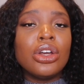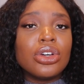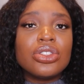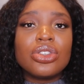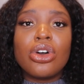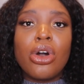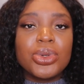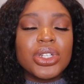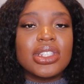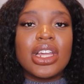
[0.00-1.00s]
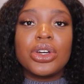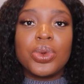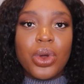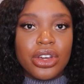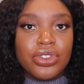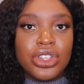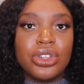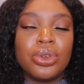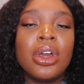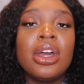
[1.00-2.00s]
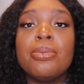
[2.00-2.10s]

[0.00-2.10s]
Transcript: and look into the options that could work for you.